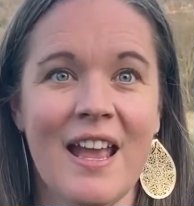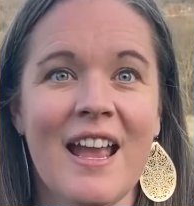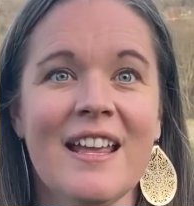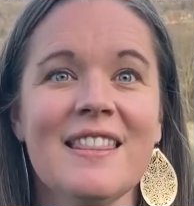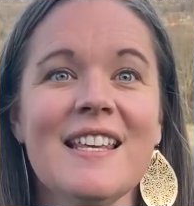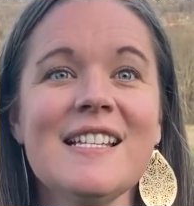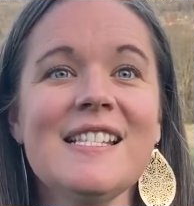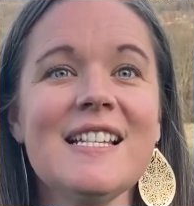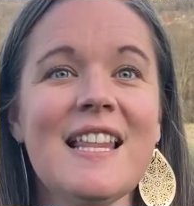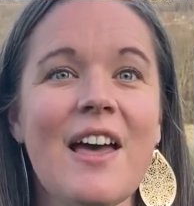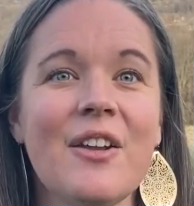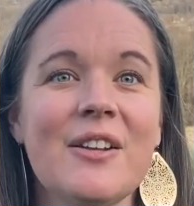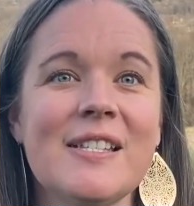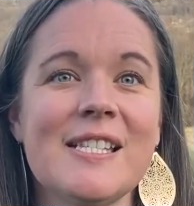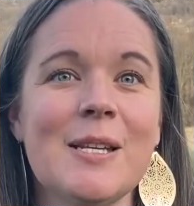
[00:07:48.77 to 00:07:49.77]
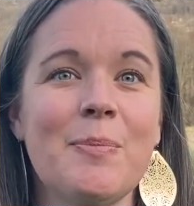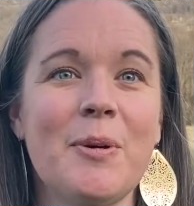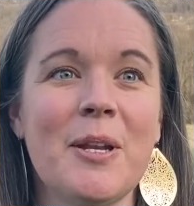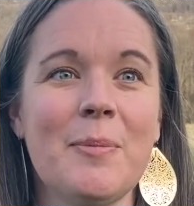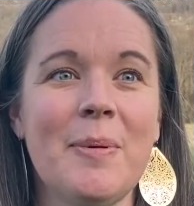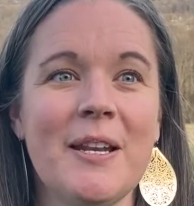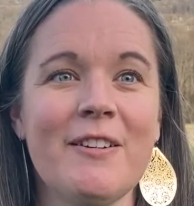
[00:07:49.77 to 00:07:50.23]
This allowed us to put
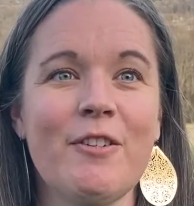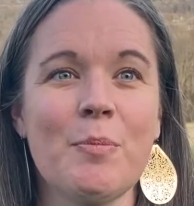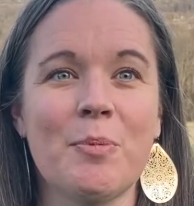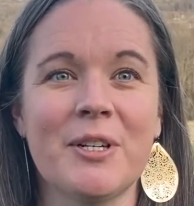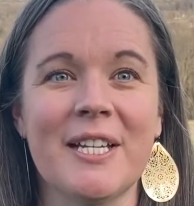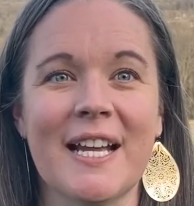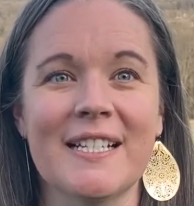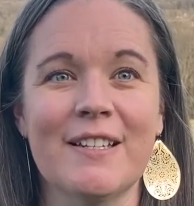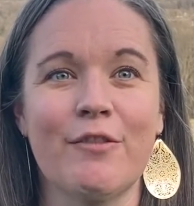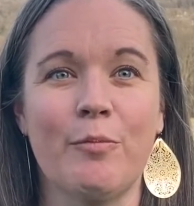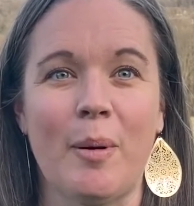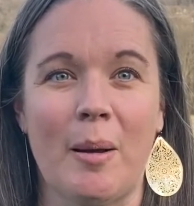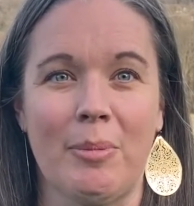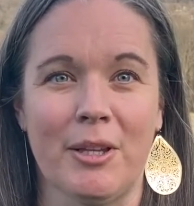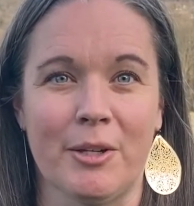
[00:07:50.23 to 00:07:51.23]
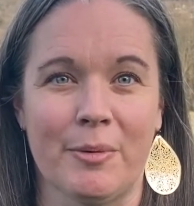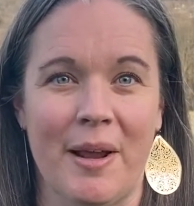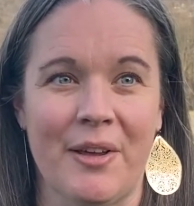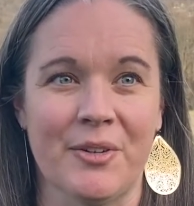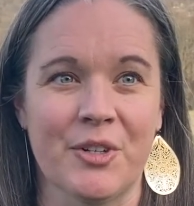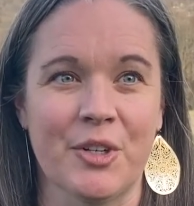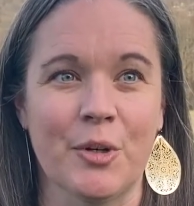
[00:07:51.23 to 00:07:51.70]
a bit of a protective bubble
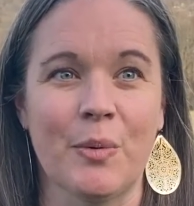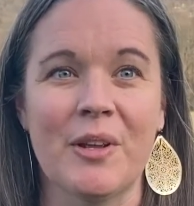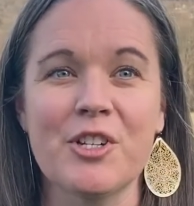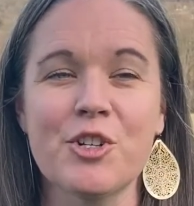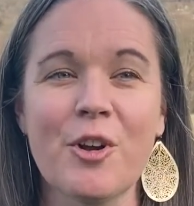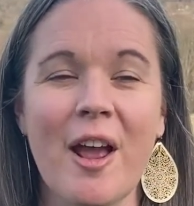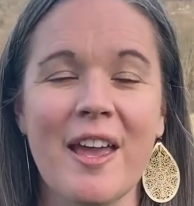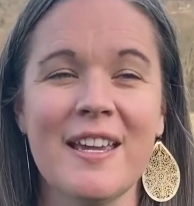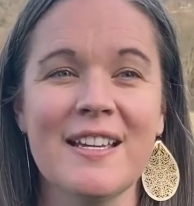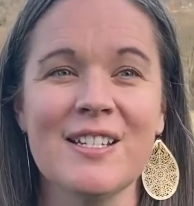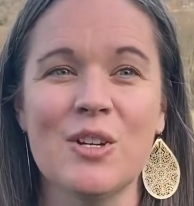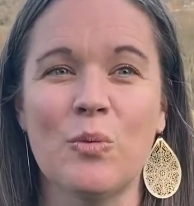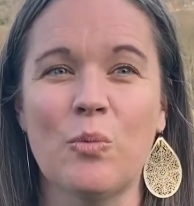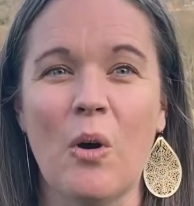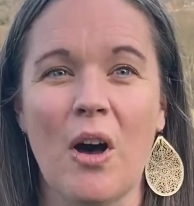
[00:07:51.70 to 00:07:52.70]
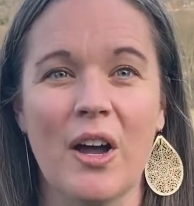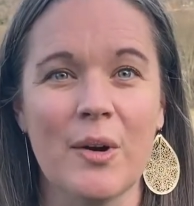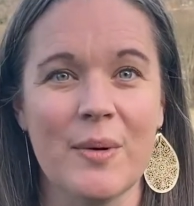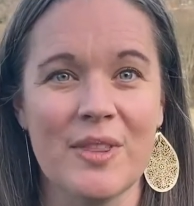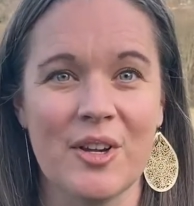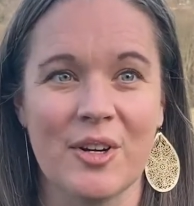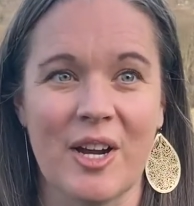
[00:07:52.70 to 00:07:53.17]
around her while trying to walk
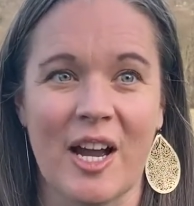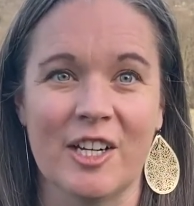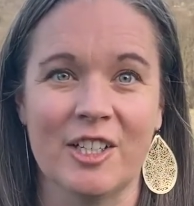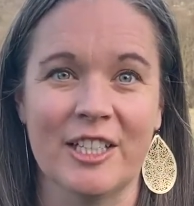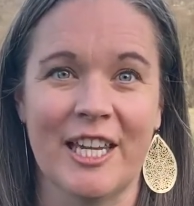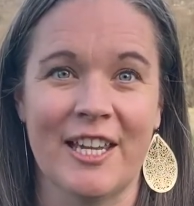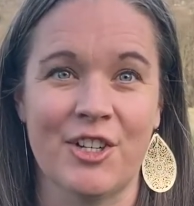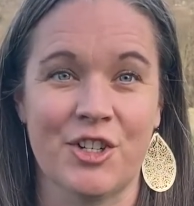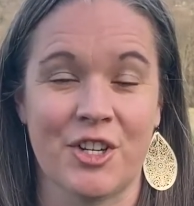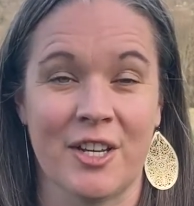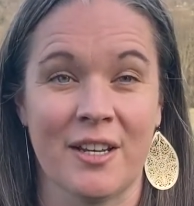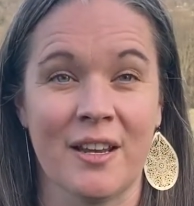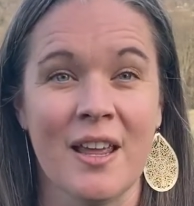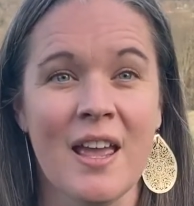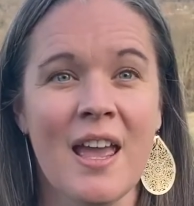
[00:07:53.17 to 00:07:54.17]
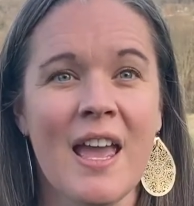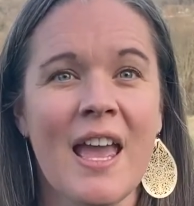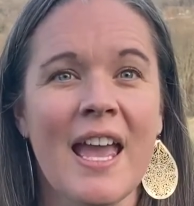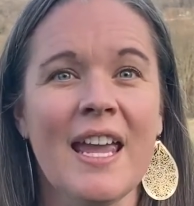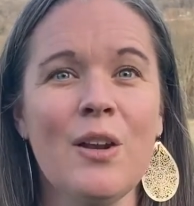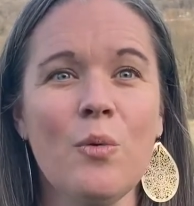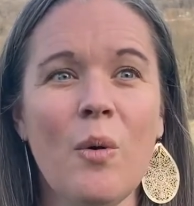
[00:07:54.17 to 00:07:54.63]
with our congregation
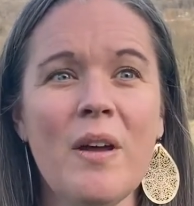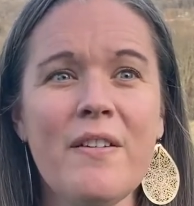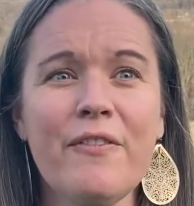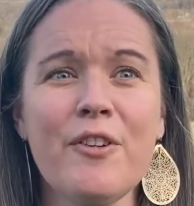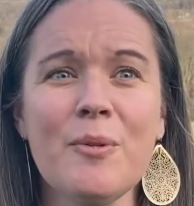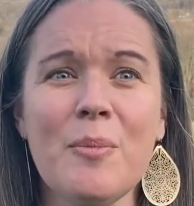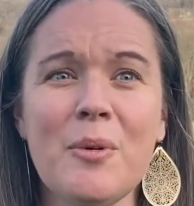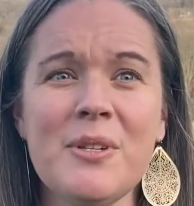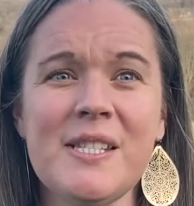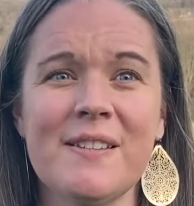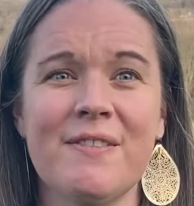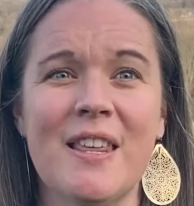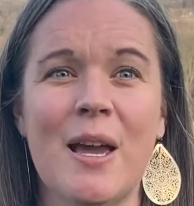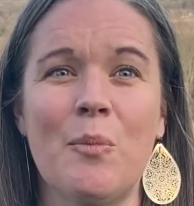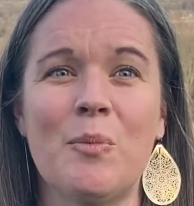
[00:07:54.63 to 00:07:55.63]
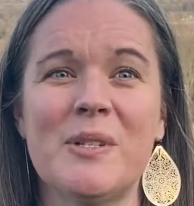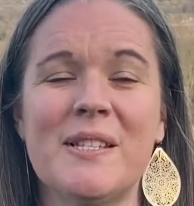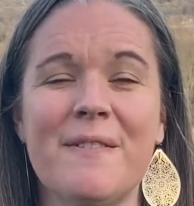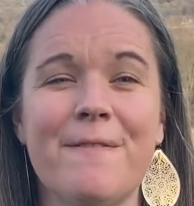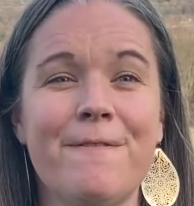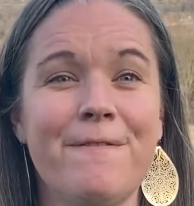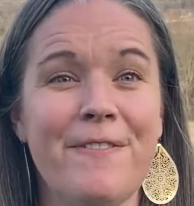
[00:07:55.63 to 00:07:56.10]
in what for most of them was a
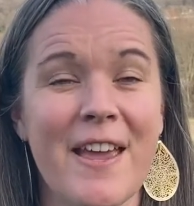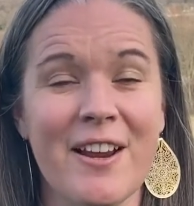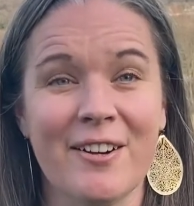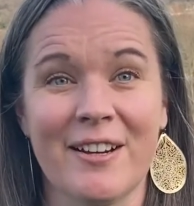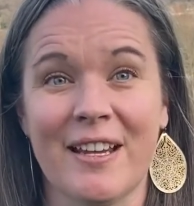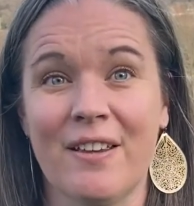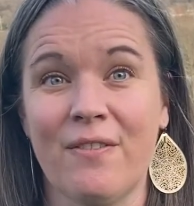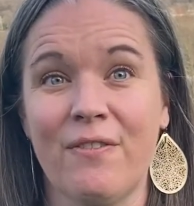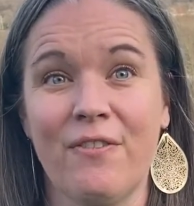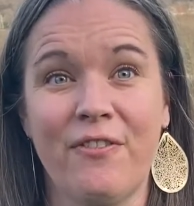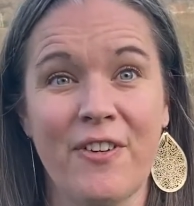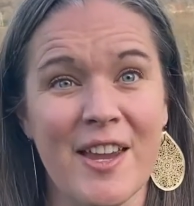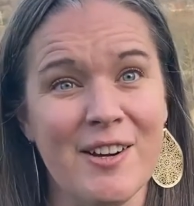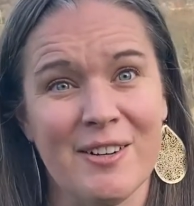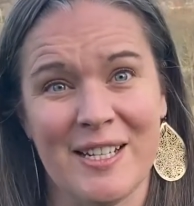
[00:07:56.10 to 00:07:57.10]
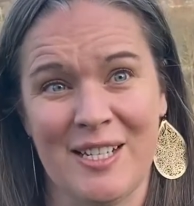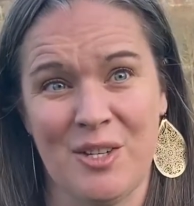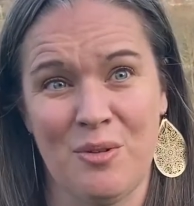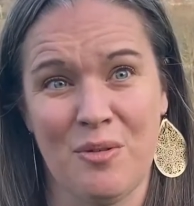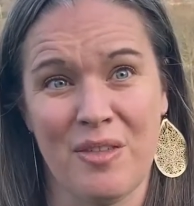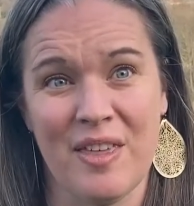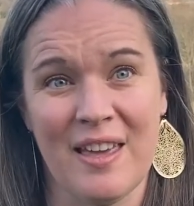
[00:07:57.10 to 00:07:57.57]
very, very
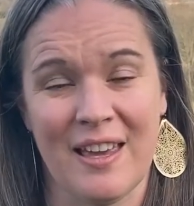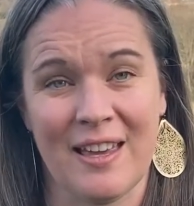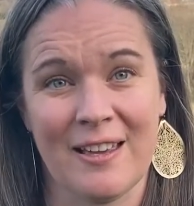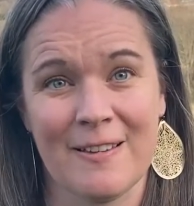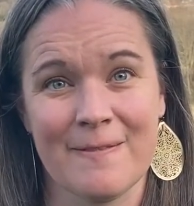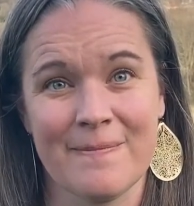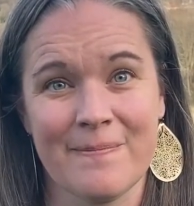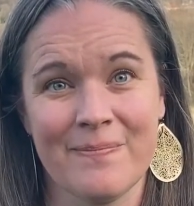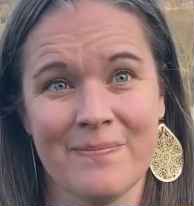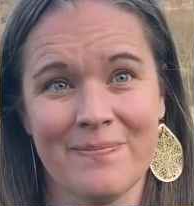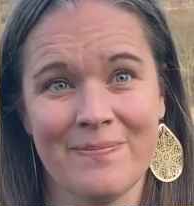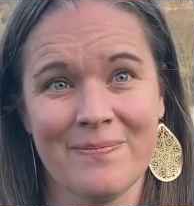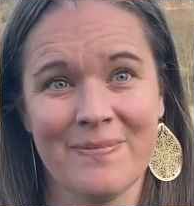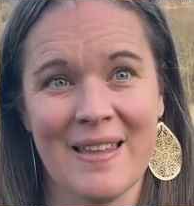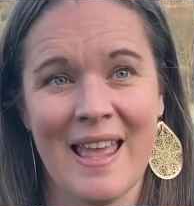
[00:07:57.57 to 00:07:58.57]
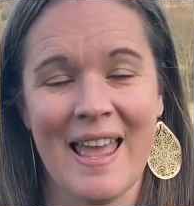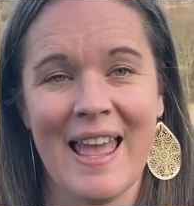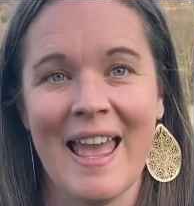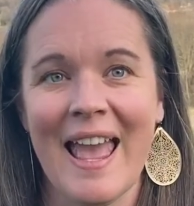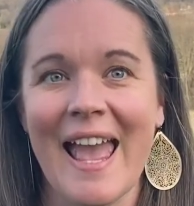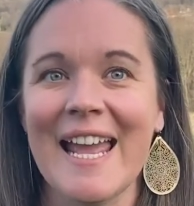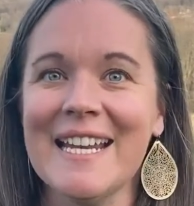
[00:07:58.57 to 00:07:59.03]
new thing.
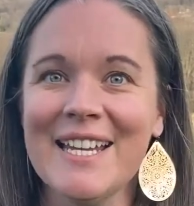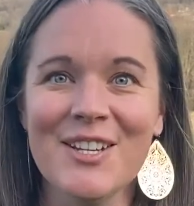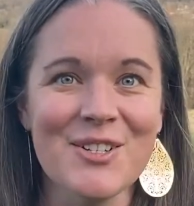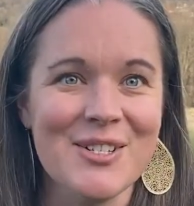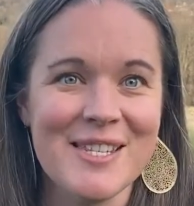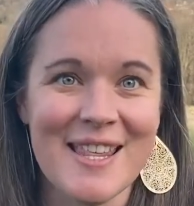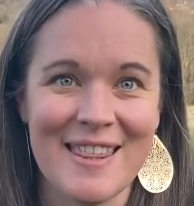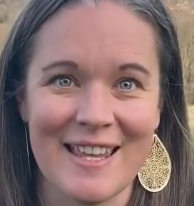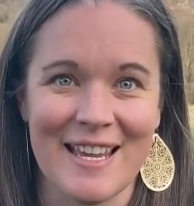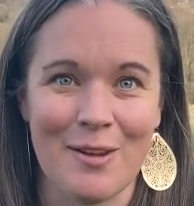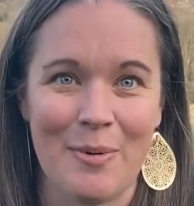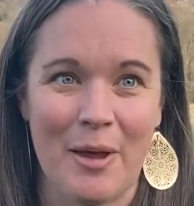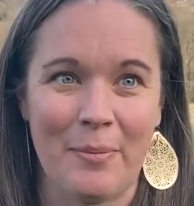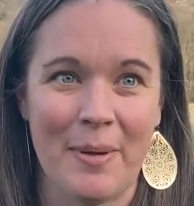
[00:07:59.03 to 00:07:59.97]
And here's the thing about